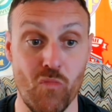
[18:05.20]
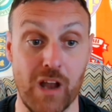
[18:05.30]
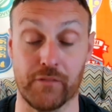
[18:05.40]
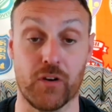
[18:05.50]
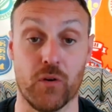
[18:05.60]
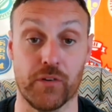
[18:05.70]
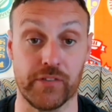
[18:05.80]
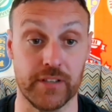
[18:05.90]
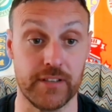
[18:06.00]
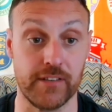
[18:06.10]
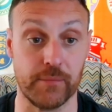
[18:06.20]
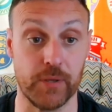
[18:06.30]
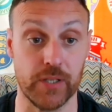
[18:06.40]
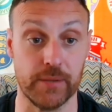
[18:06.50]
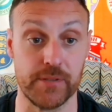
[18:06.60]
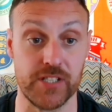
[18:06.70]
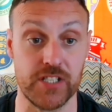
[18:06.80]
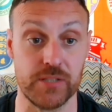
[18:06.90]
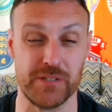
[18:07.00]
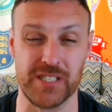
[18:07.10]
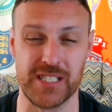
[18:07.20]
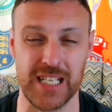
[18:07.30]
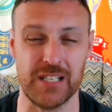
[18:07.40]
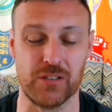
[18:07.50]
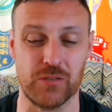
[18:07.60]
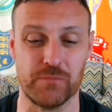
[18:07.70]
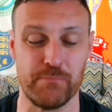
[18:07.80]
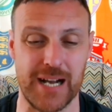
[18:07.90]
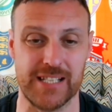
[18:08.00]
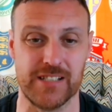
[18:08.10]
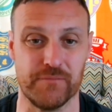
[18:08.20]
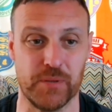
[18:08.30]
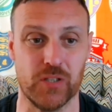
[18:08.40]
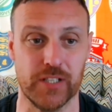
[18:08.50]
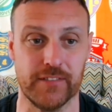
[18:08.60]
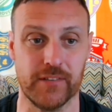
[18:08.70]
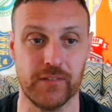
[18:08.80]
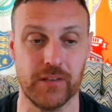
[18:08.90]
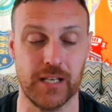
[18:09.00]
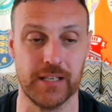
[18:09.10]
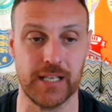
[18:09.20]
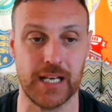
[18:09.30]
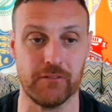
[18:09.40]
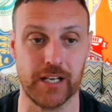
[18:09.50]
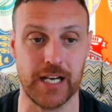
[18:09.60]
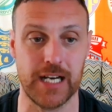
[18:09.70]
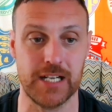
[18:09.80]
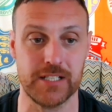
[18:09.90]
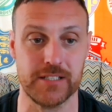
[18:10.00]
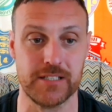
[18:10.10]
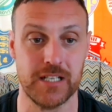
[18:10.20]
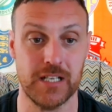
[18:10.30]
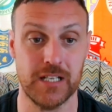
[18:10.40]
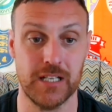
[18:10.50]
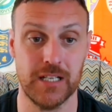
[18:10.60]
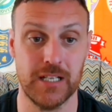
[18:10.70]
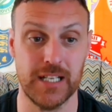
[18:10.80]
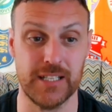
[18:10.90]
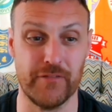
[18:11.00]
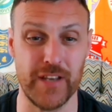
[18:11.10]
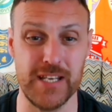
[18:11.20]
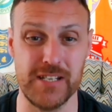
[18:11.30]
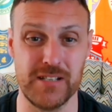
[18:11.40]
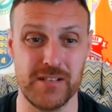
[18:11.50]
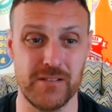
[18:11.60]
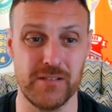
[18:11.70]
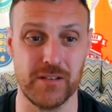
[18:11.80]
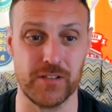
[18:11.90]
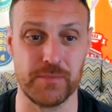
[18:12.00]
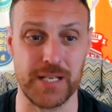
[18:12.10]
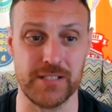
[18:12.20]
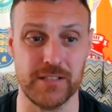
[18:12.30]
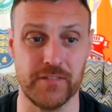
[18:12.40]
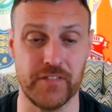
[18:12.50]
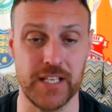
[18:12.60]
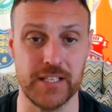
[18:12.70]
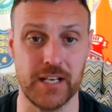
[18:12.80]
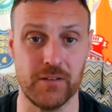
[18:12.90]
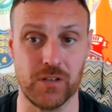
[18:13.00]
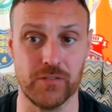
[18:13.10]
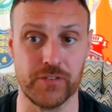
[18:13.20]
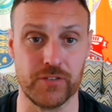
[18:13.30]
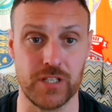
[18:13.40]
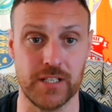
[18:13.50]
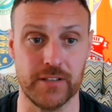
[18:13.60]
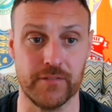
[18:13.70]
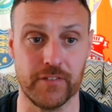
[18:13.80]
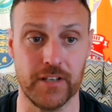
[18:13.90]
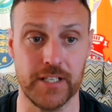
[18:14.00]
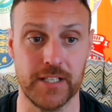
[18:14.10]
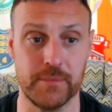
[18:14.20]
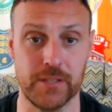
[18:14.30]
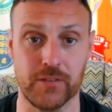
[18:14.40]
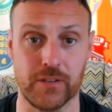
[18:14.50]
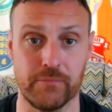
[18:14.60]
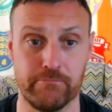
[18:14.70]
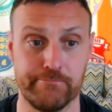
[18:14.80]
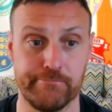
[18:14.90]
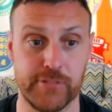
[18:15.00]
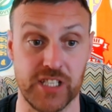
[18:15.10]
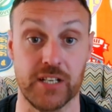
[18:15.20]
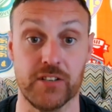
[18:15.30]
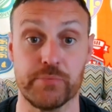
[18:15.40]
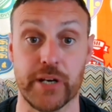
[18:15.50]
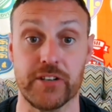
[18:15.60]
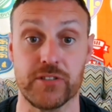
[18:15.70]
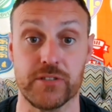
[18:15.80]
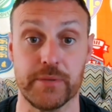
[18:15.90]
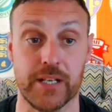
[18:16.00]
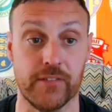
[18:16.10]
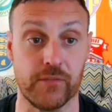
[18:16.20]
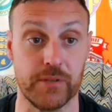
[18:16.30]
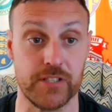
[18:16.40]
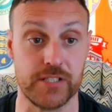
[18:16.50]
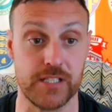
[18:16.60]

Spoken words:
And of course, they're in a disappointing position, but still a massive point in that regard. And a defeat, could you imagine a defeat now and going to Drogheda on Friday? They'd be under serious pressure, to be honest with you.